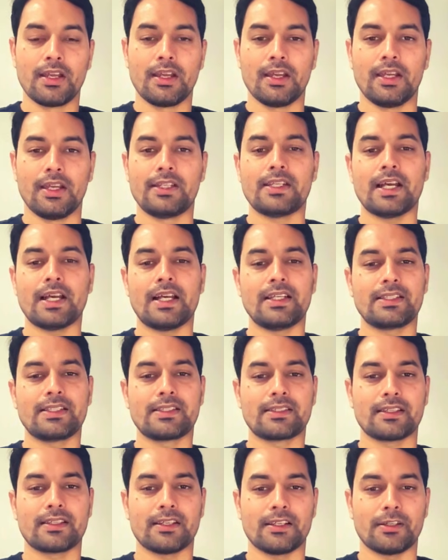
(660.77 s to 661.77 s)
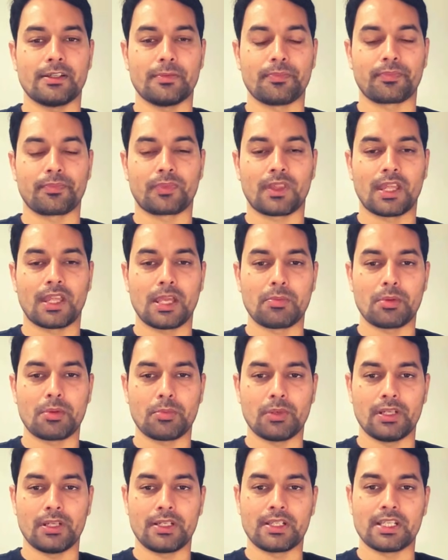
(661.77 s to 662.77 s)
It has
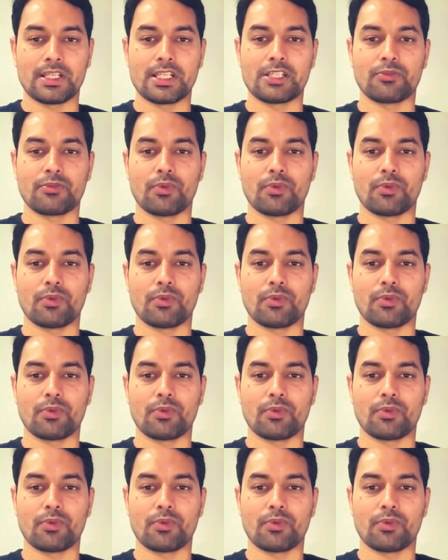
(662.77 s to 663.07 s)
capabilities